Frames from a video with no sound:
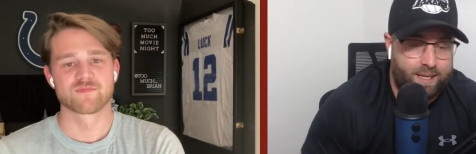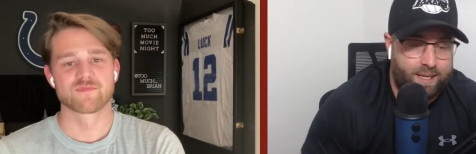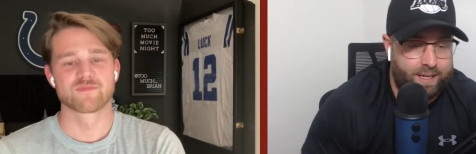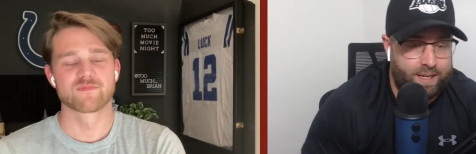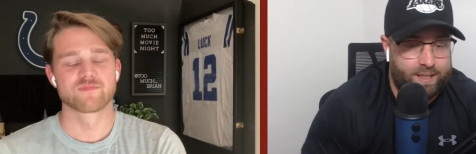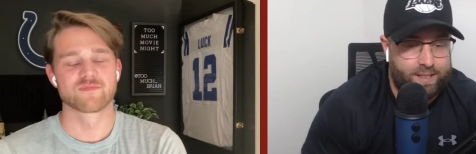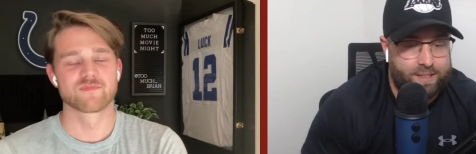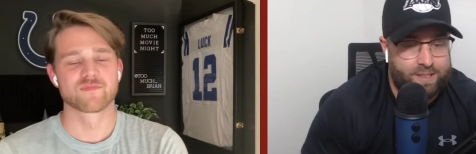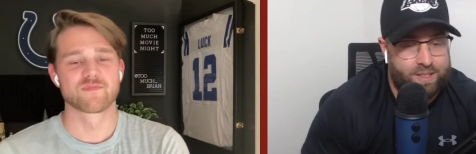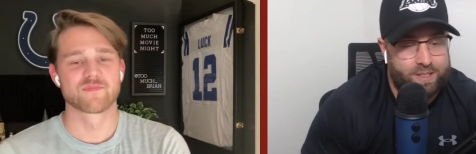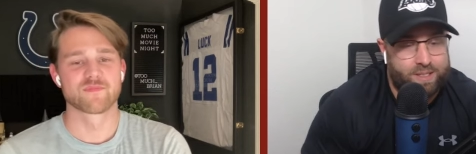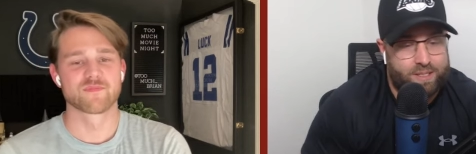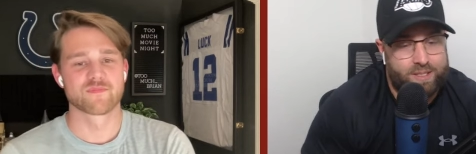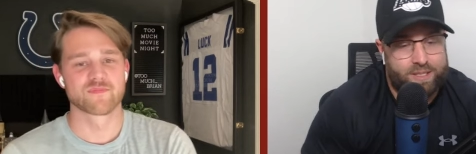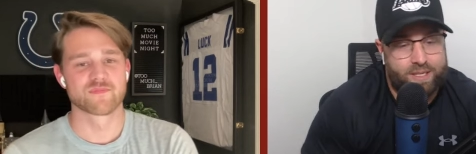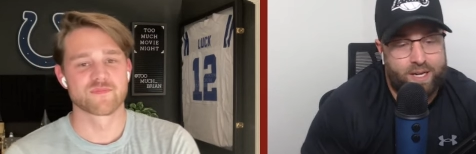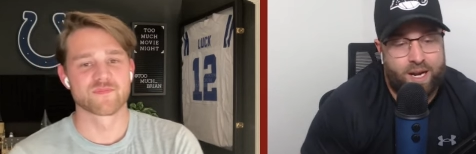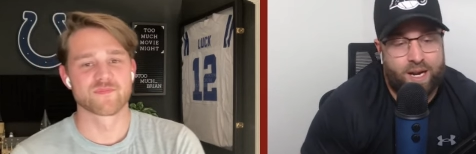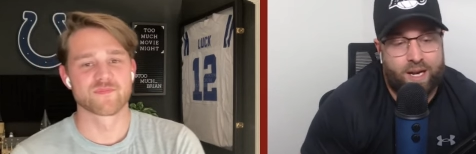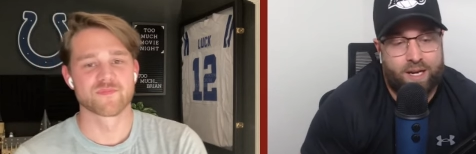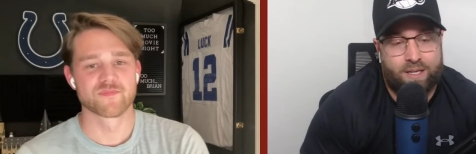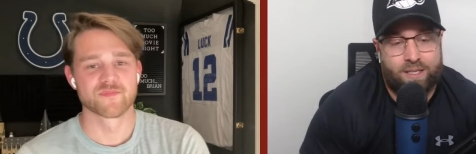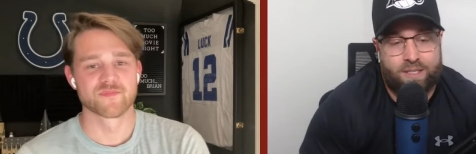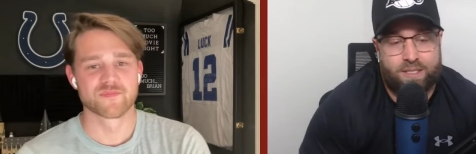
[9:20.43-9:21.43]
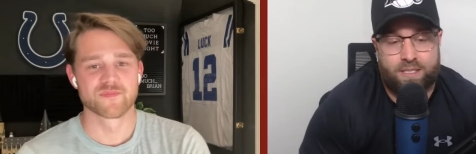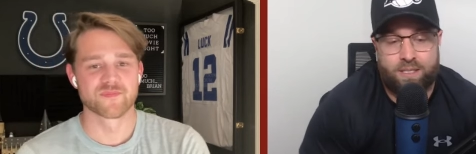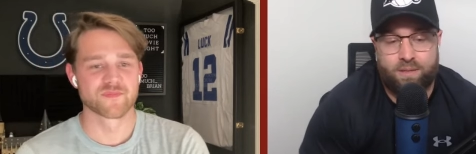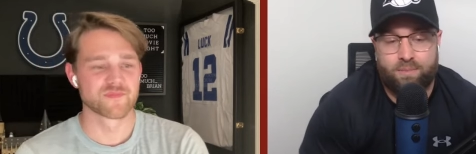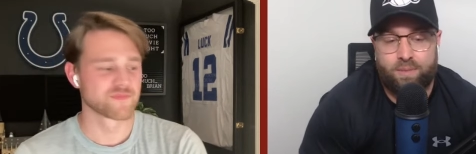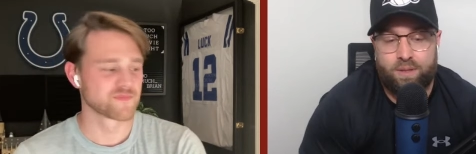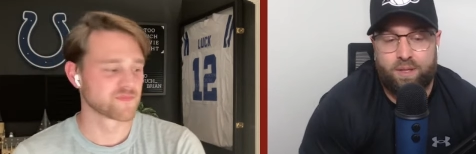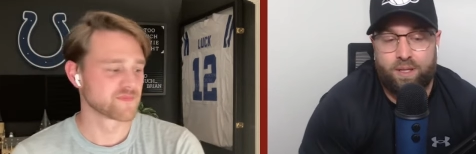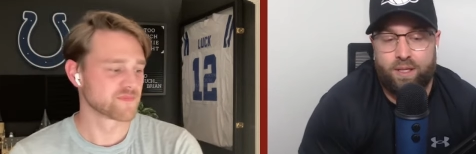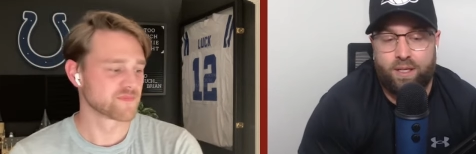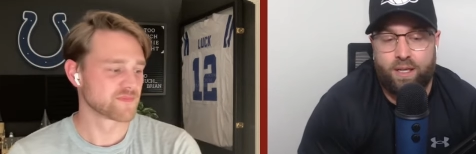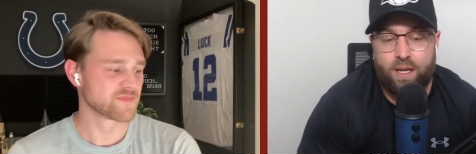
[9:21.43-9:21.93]
Speaker 1: and it's just not
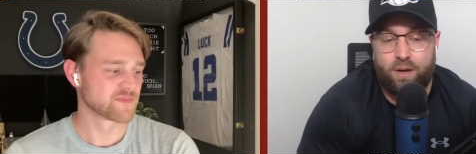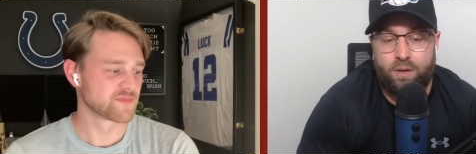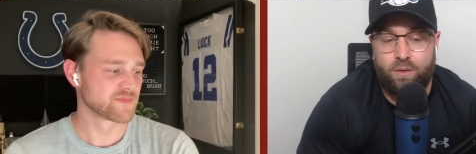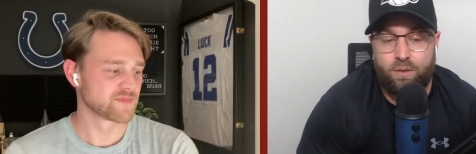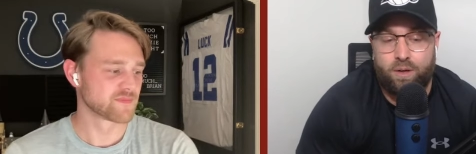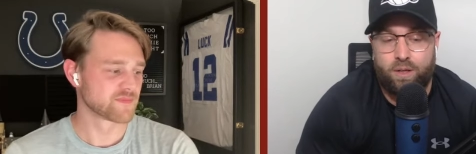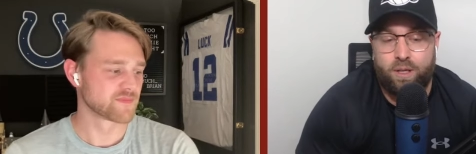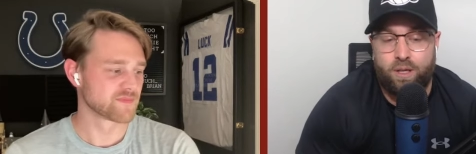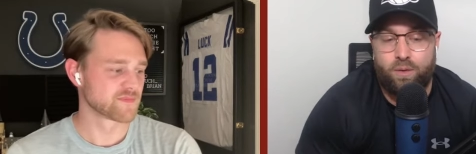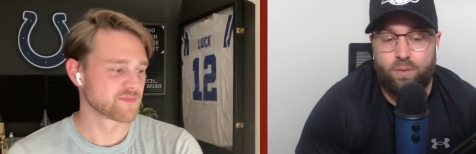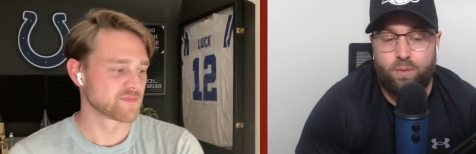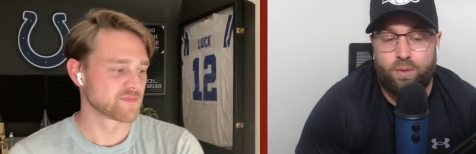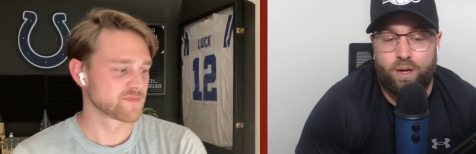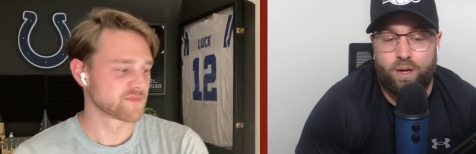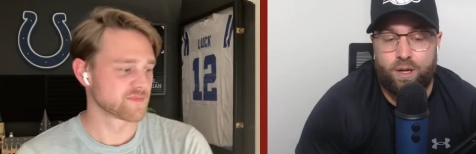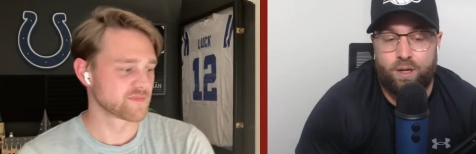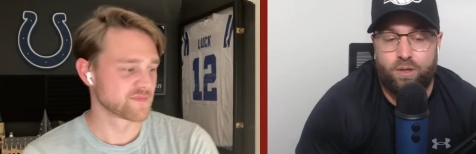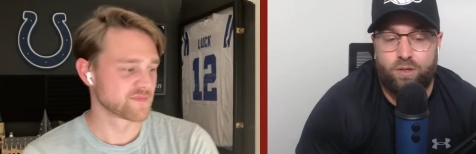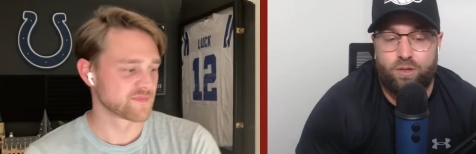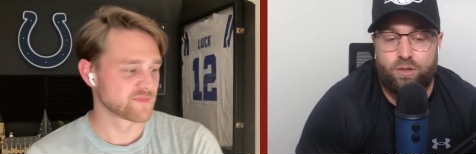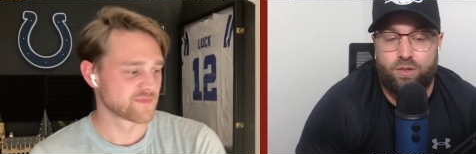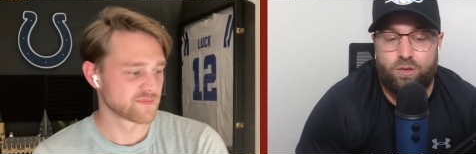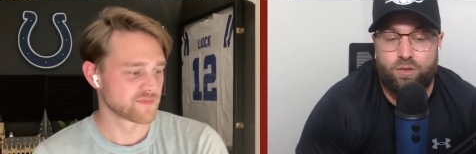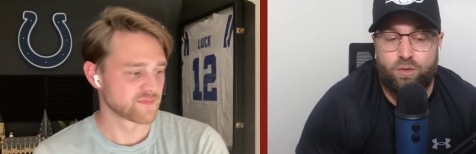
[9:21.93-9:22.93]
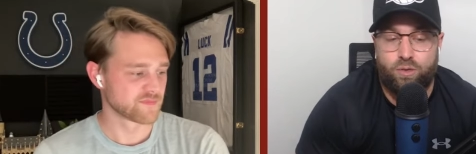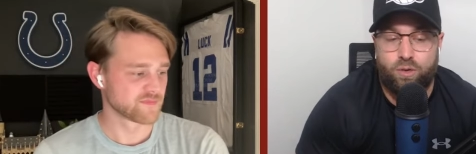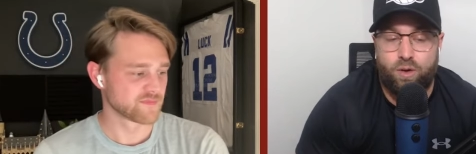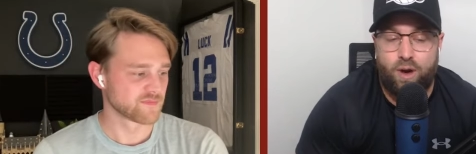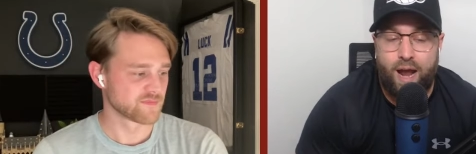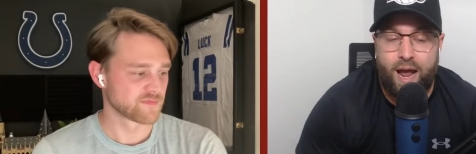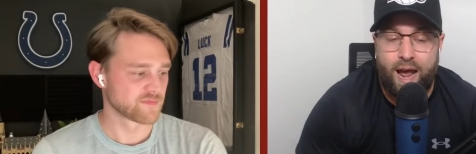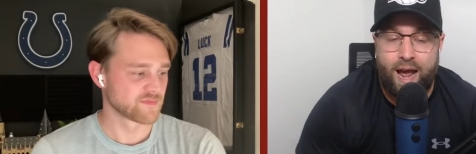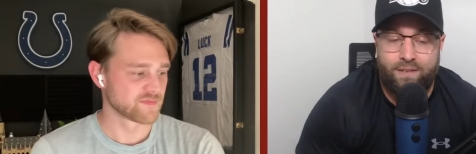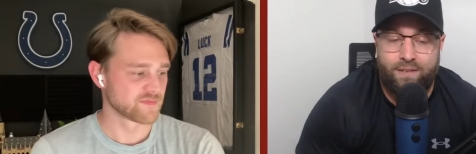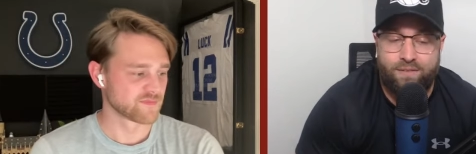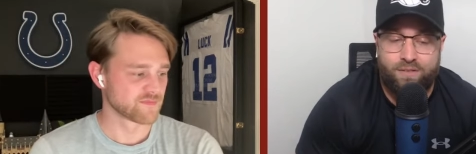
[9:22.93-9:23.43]
something I really want to
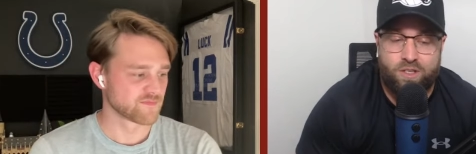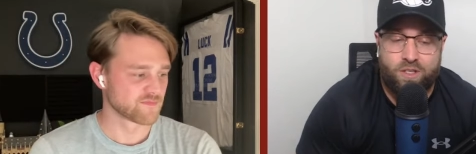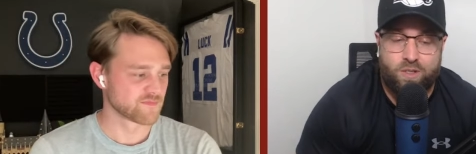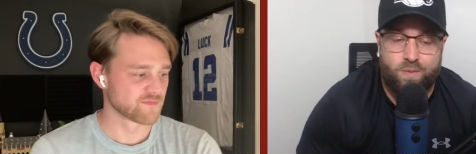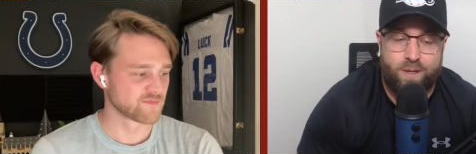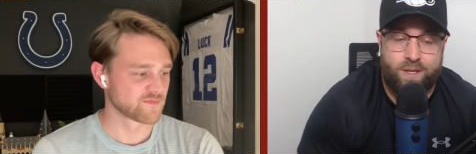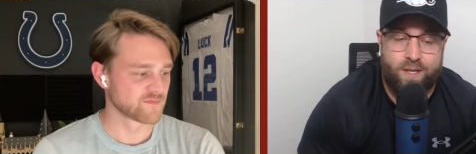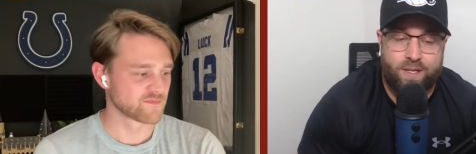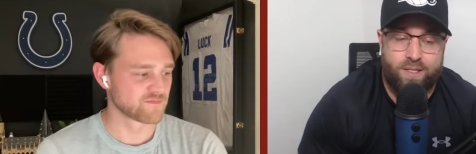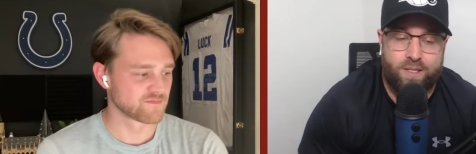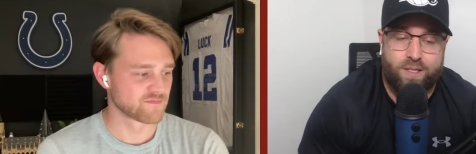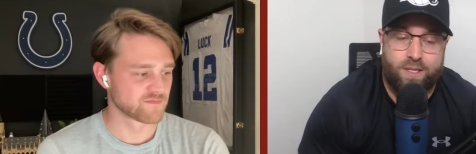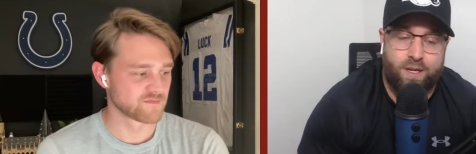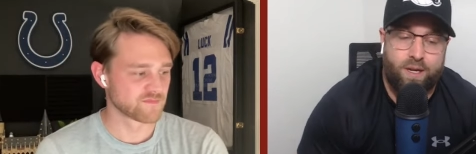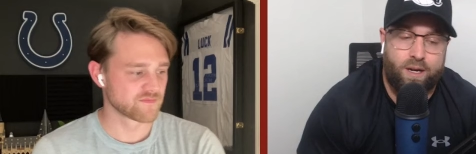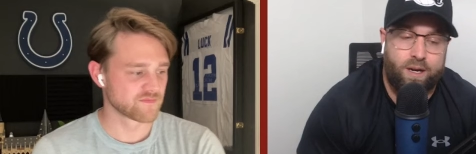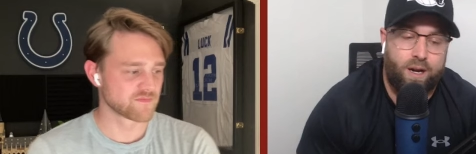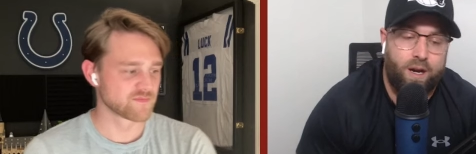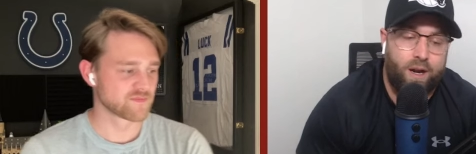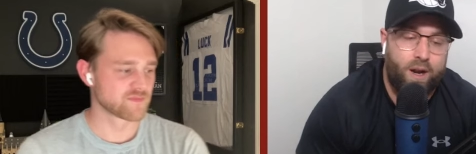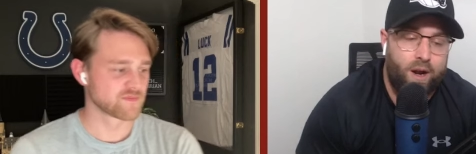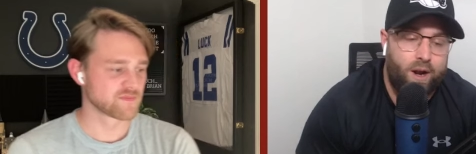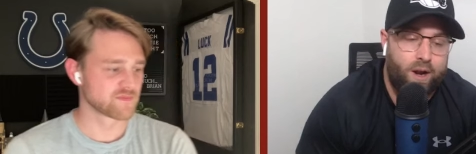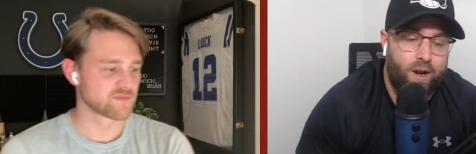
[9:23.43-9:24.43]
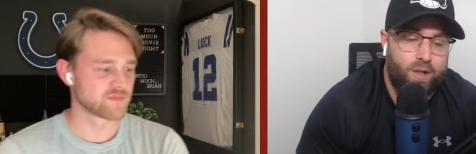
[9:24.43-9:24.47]
draft just because their